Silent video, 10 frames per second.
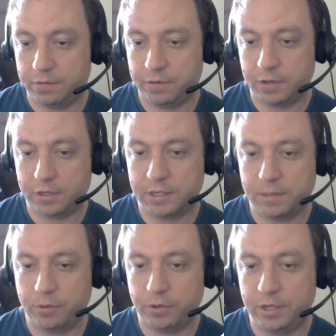for
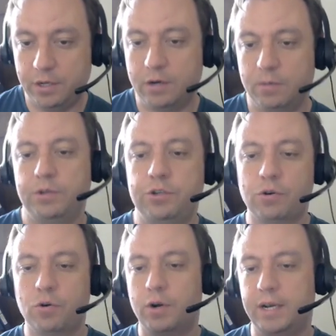example, here, which
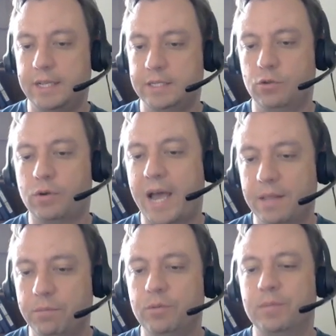coordinates to
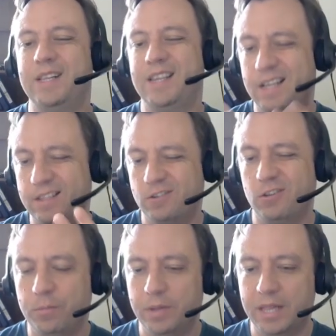cadmium and again
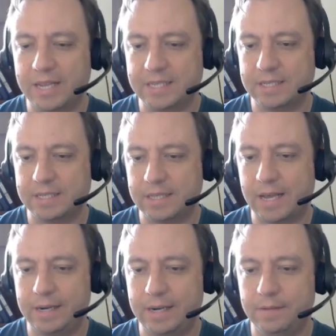solubilizes
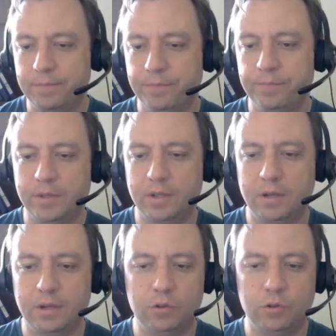tiny
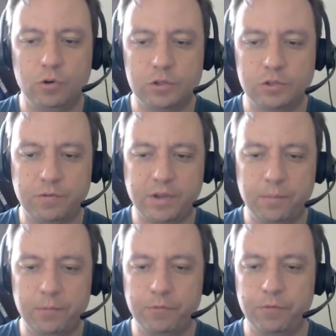dots of
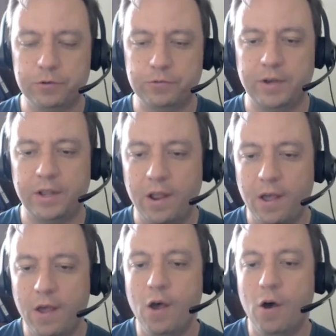cadmium phosphide,
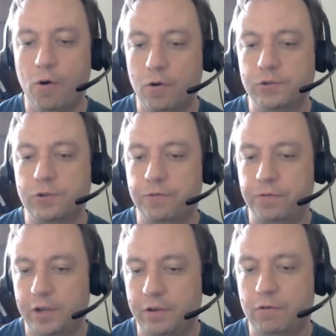also
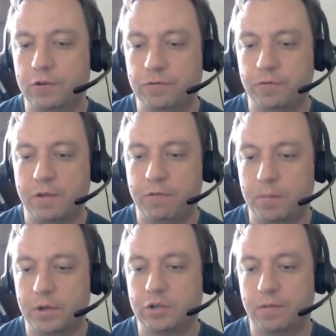favors the
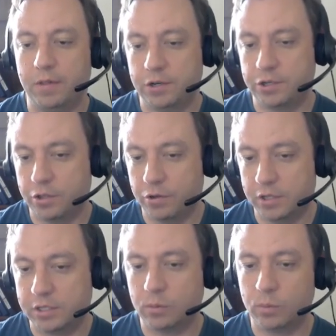formation of larger
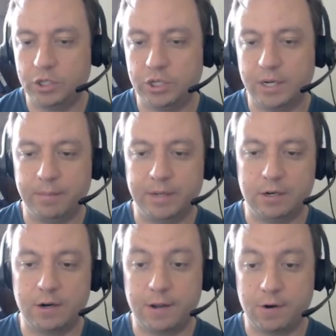dots which
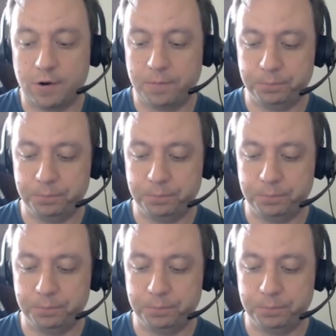emit radar.